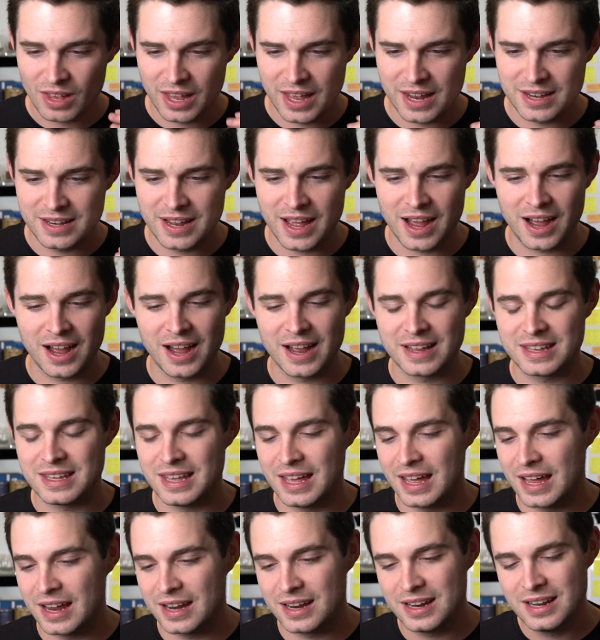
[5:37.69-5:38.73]
And yeah,
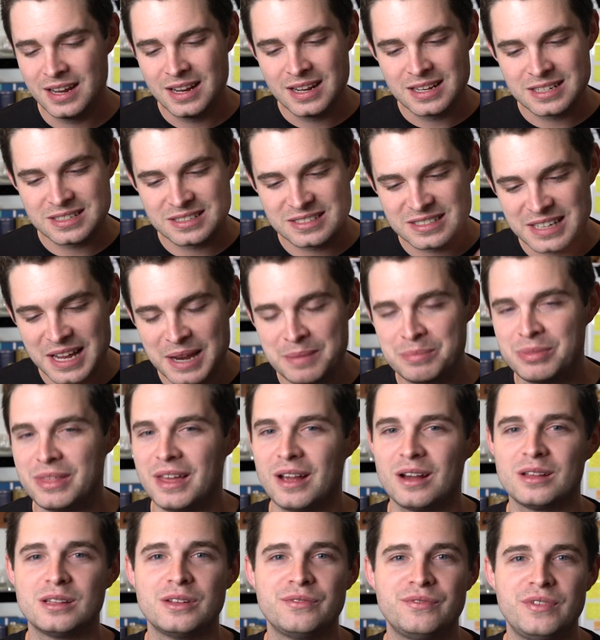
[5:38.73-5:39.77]
again, same
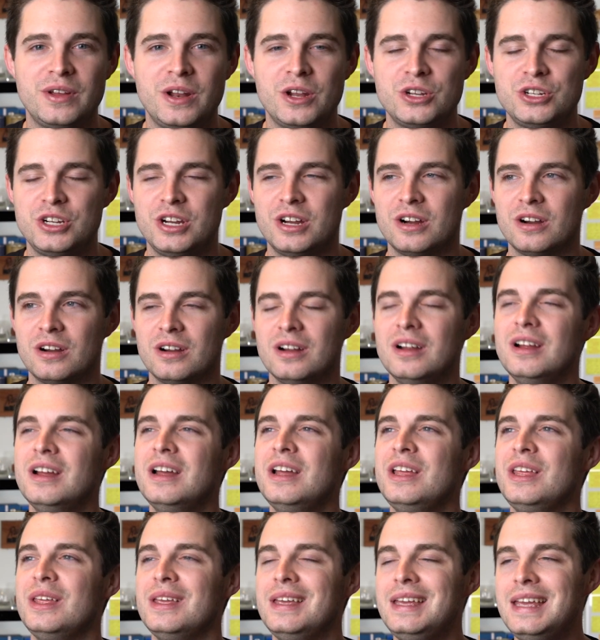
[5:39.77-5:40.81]
thing on the finish here.
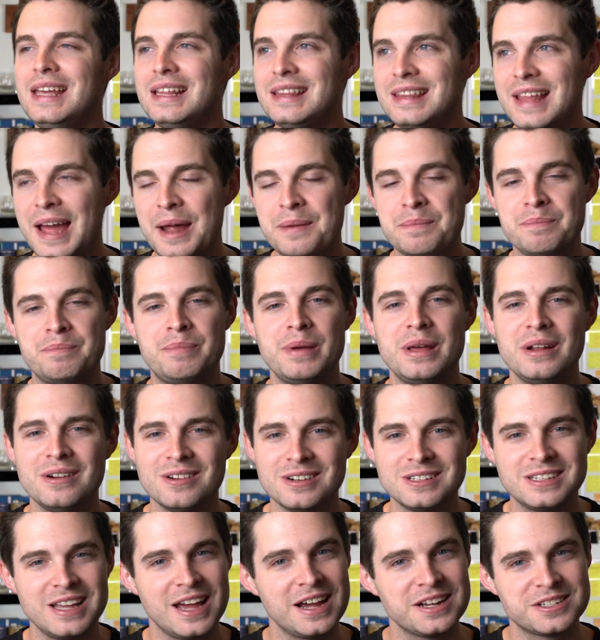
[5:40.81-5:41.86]
You get that
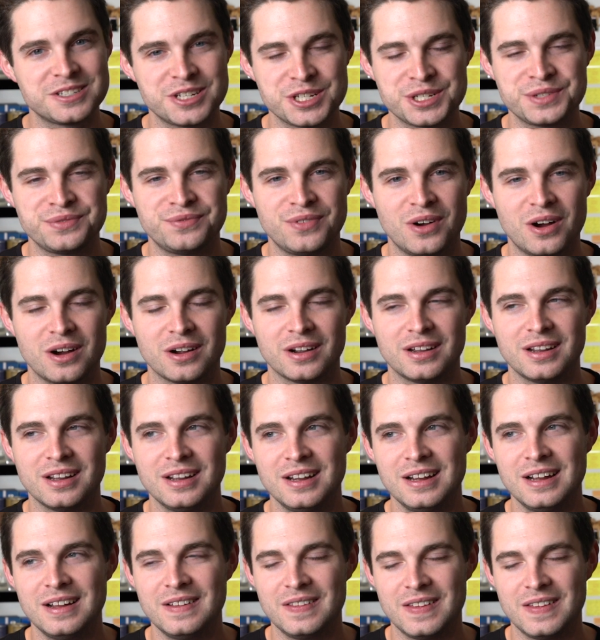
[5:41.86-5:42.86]
bitter Texas funk